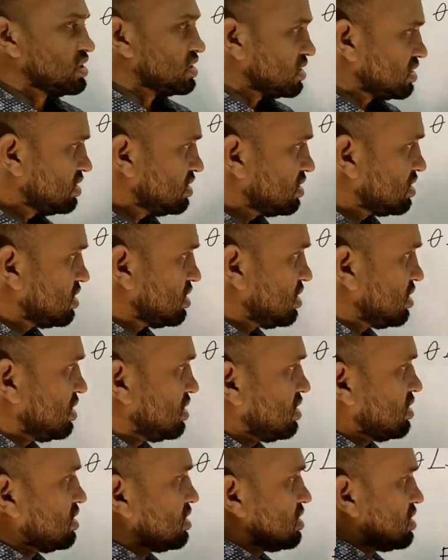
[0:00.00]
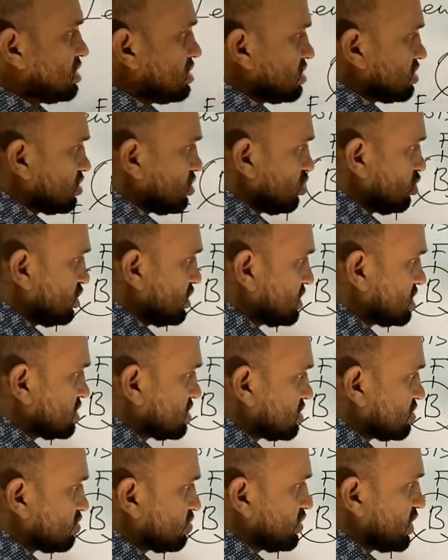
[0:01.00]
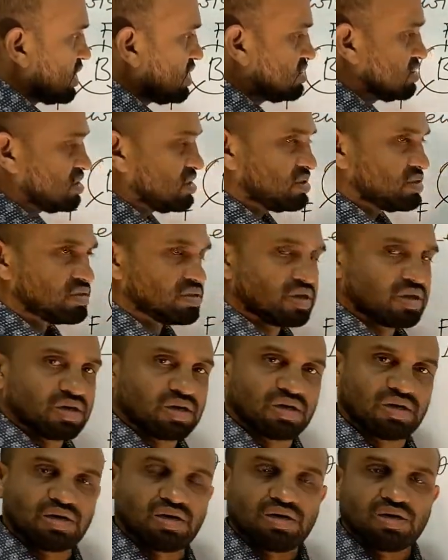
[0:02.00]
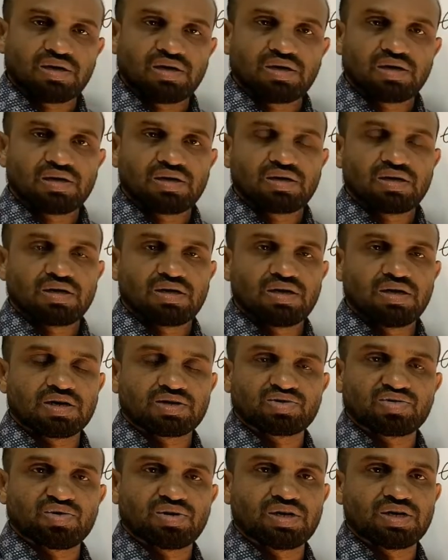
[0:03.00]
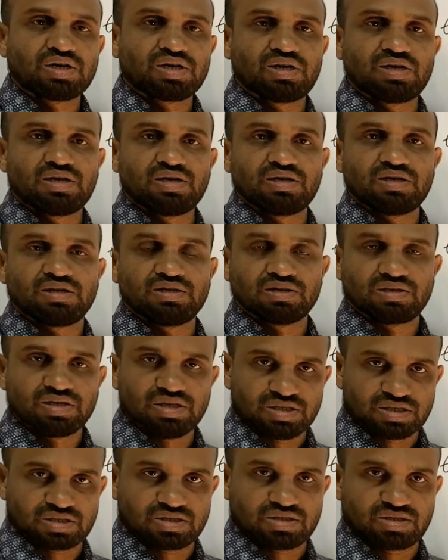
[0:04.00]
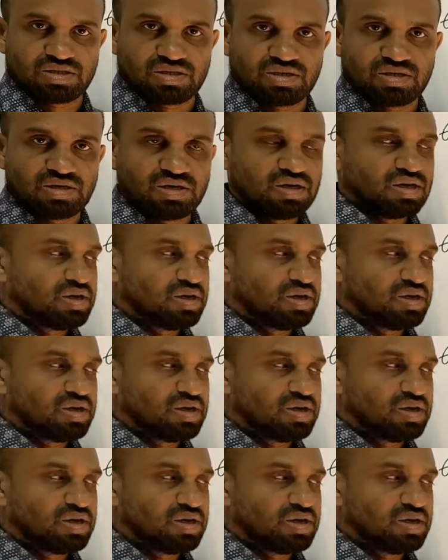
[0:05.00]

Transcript: Here Lewis bases are electronically rich.